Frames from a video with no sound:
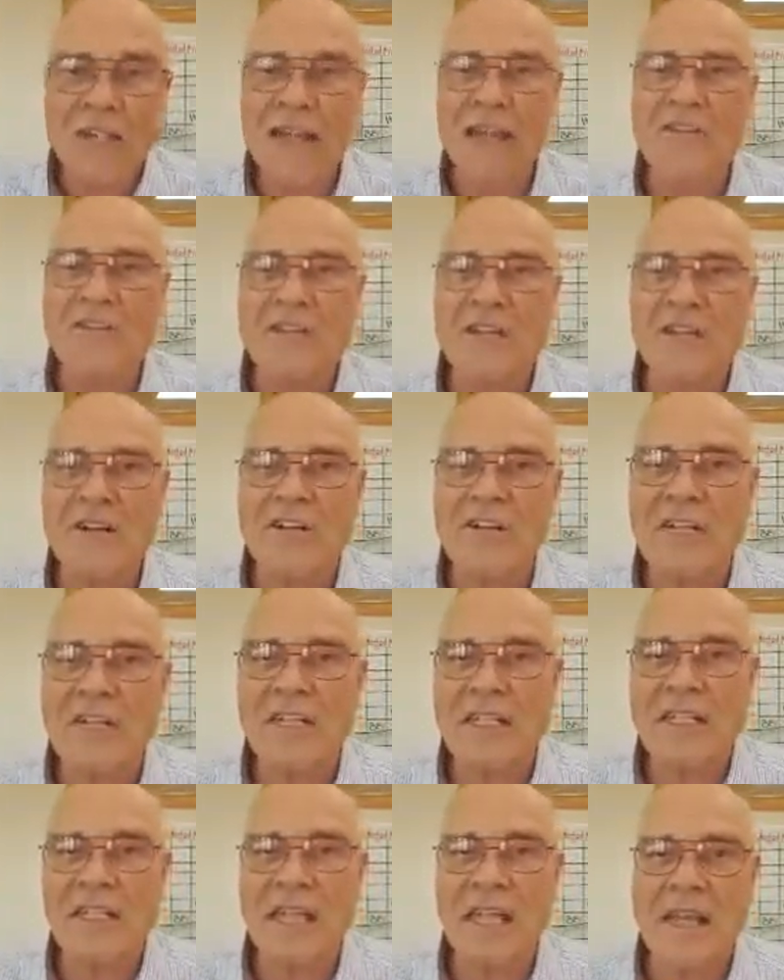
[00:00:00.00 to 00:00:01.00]
downstairs in
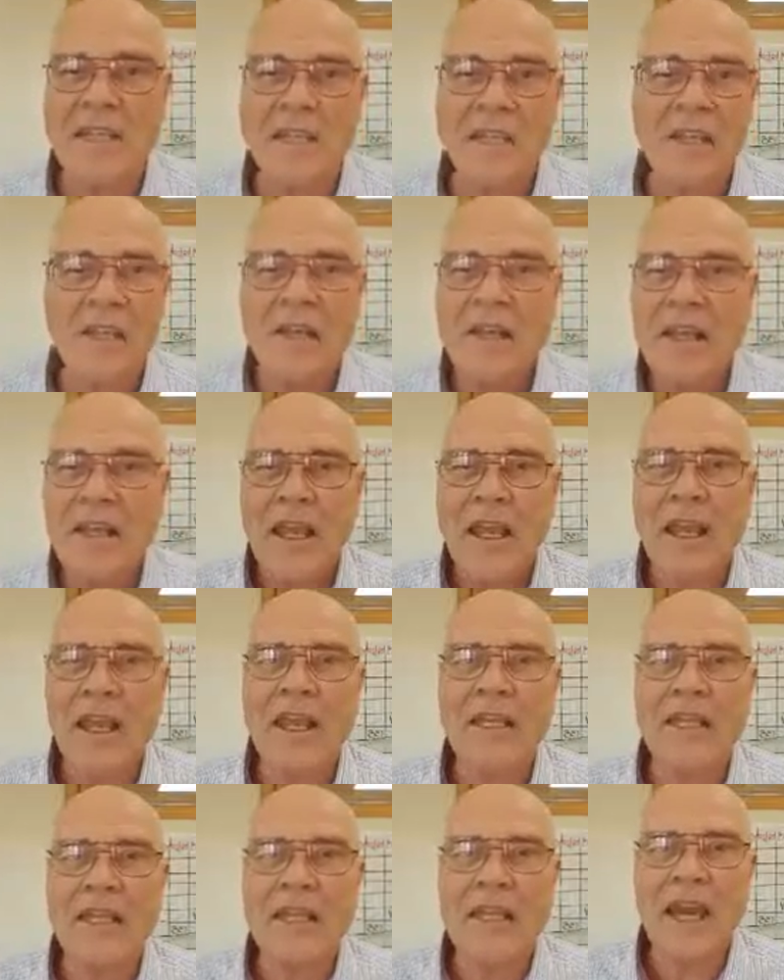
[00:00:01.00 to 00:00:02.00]
this case.
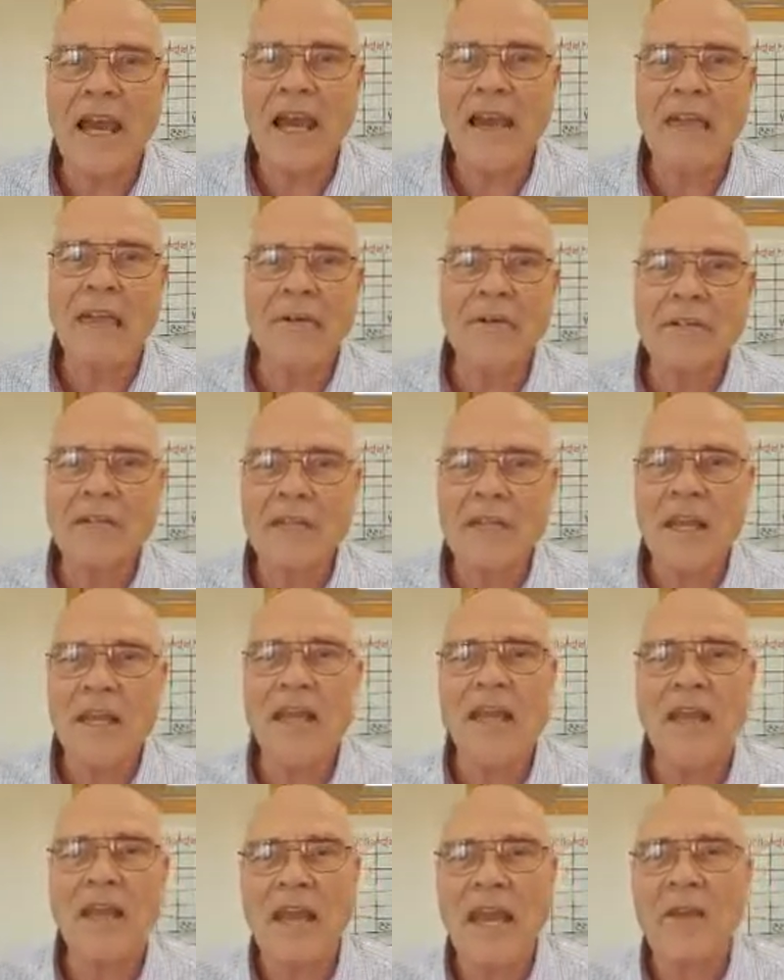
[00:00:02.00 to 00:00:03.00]
And the guy that was
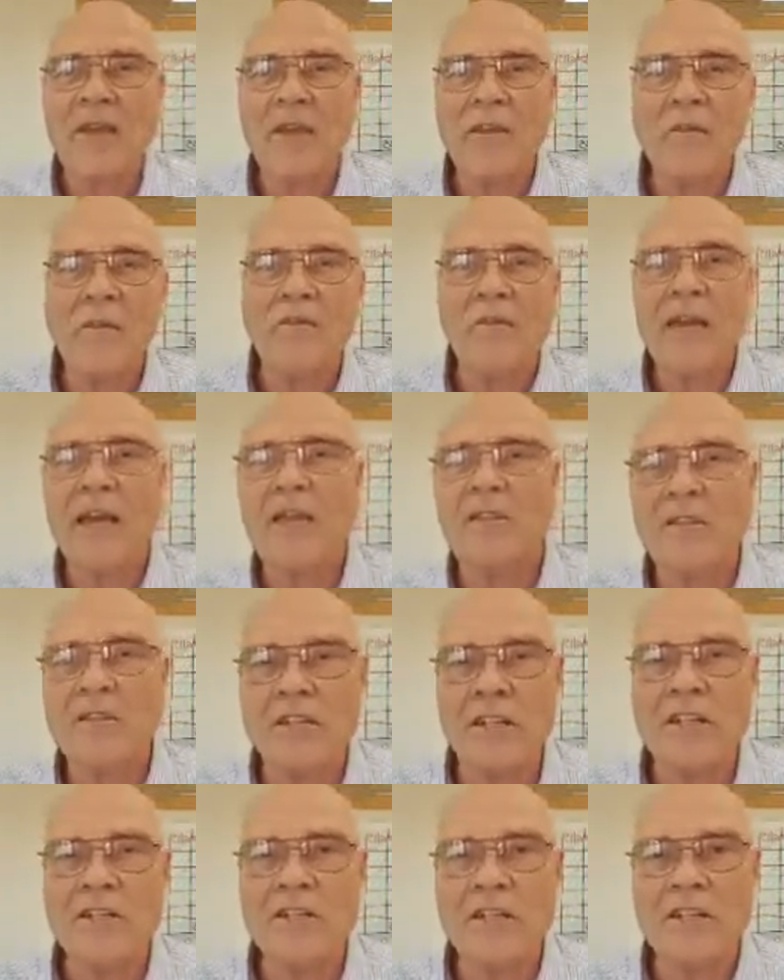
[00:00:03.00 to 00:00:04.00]
down, now he moved
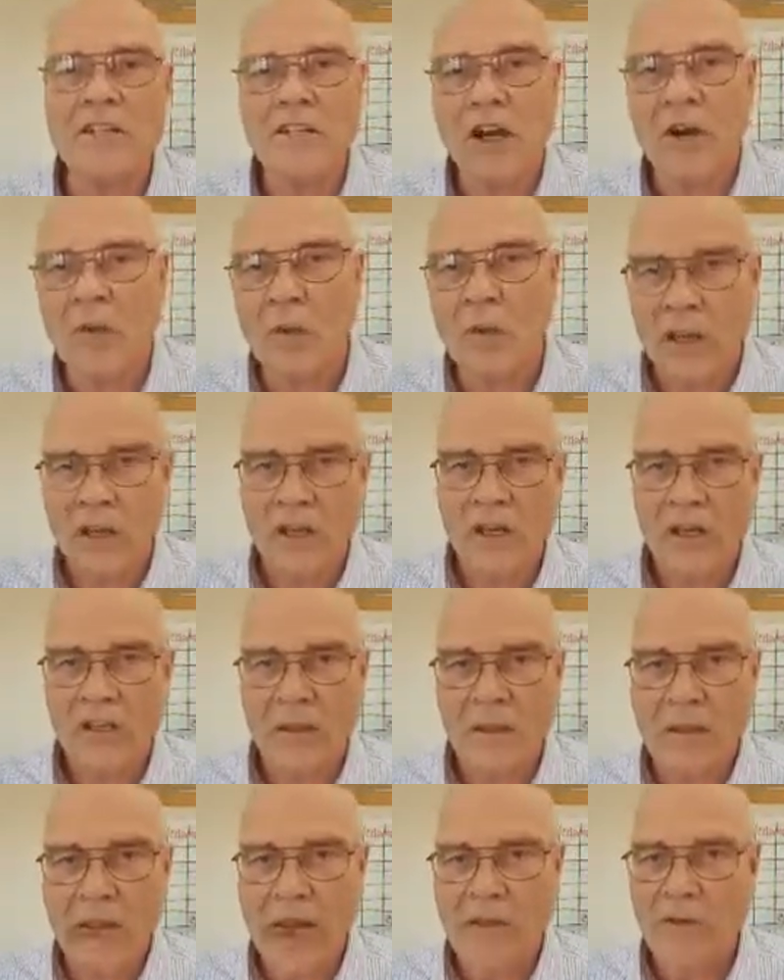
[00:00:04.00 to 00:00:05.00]
downstairs to start working on
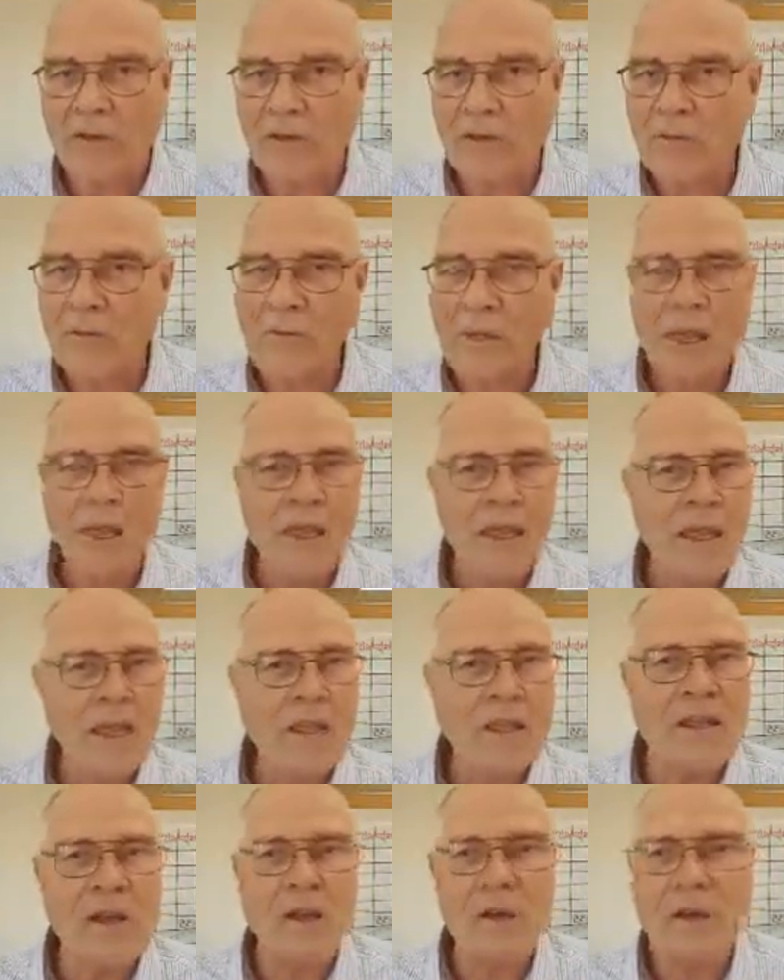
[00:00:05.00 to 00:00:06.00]
the bathroom.
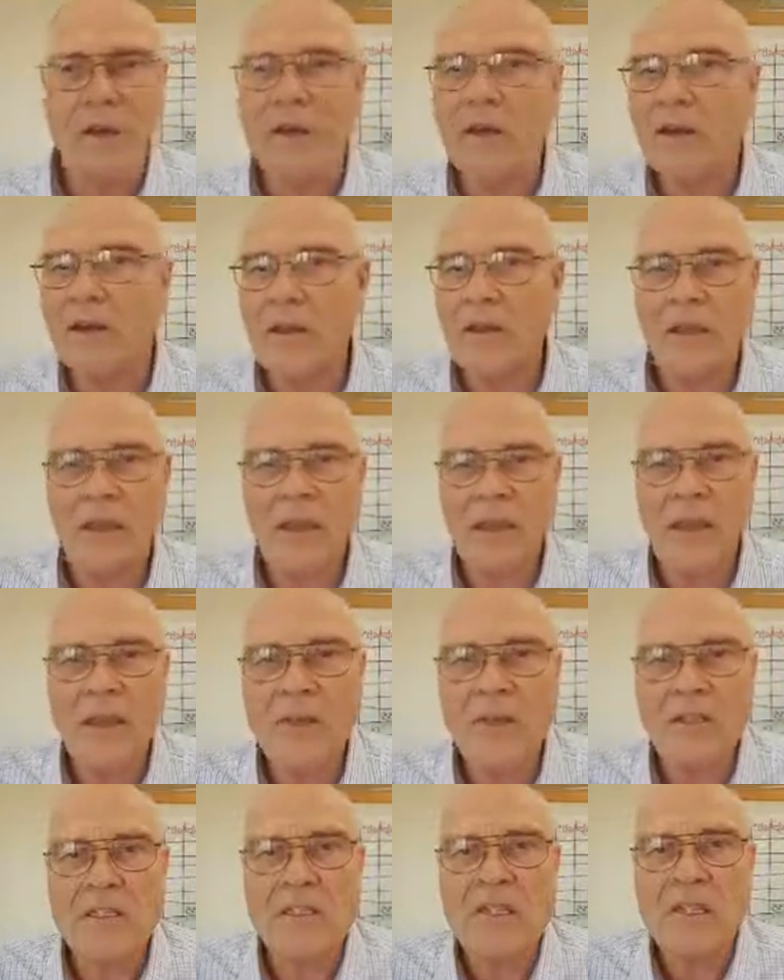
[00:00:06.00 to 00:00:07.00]
He
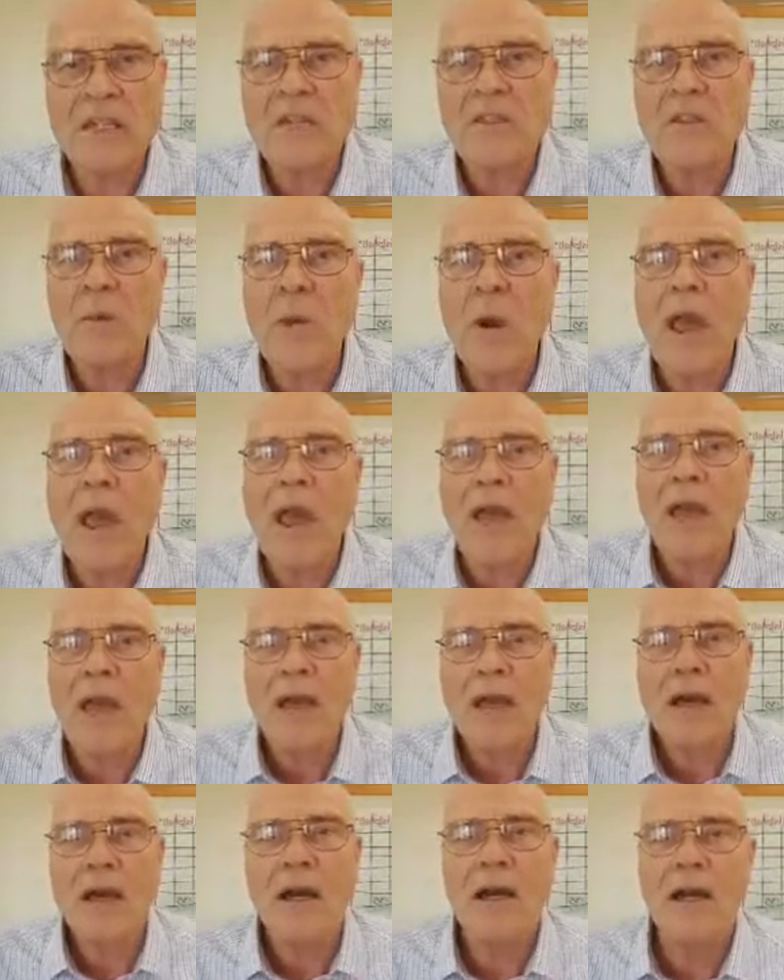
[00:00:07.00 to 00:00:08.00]
wasn't in the way.
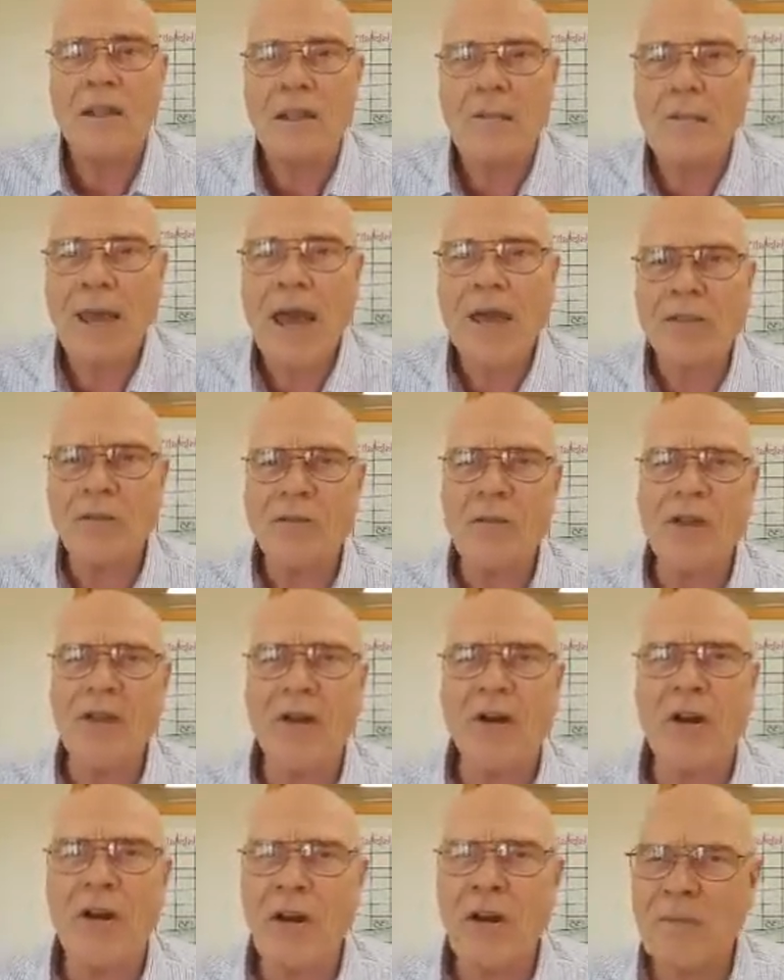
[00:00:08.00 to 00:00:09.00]
The bathroom had
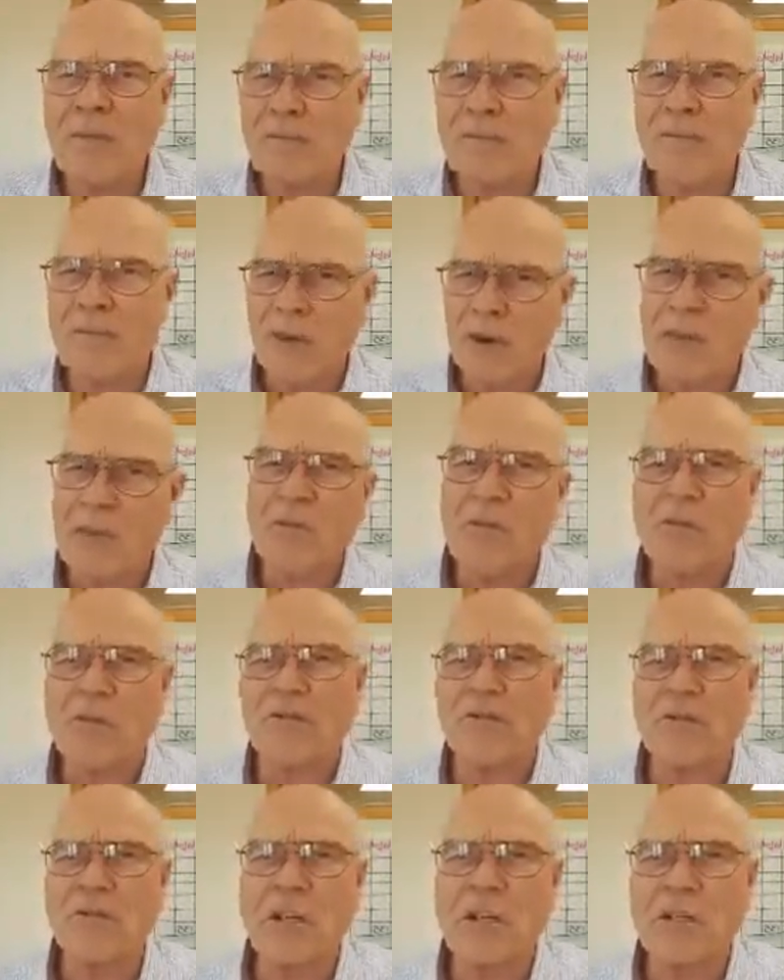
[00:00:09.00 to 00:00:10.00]
already been pretty much
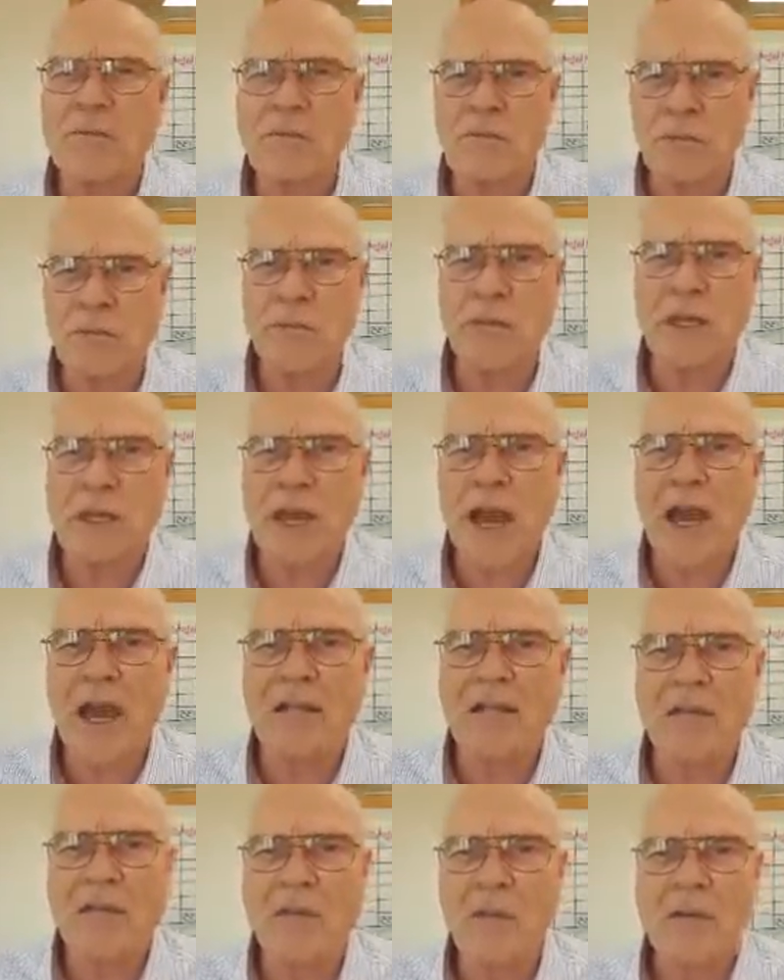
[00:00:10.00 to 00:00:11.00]
finished when we got
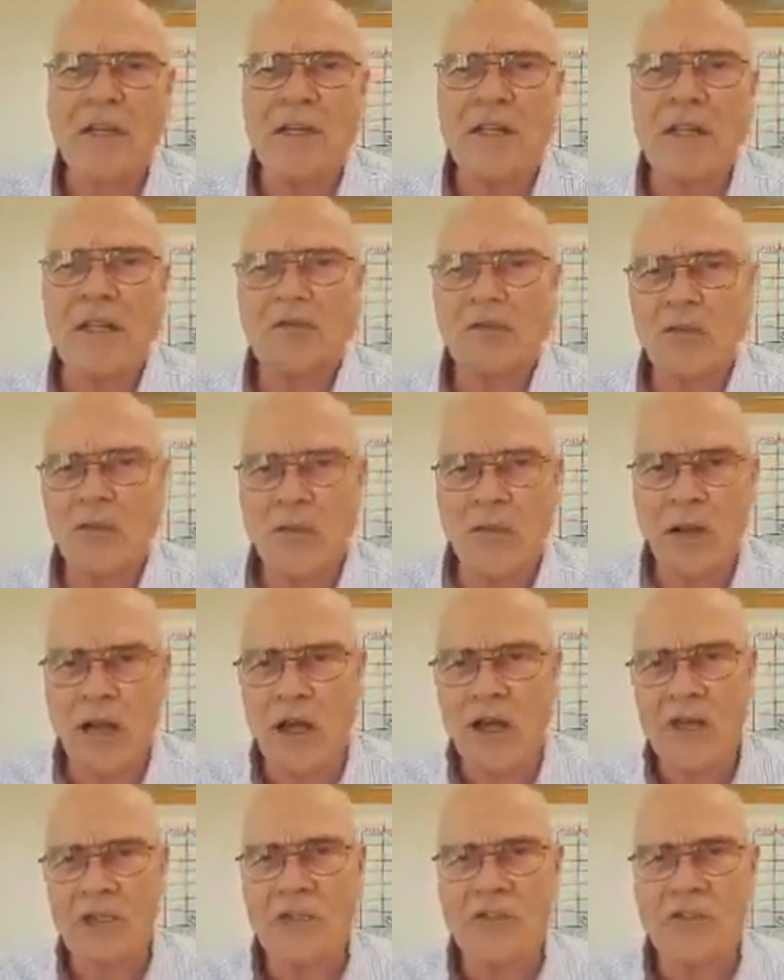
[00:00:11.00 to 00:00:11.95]
it, so we didn't have to do a lot of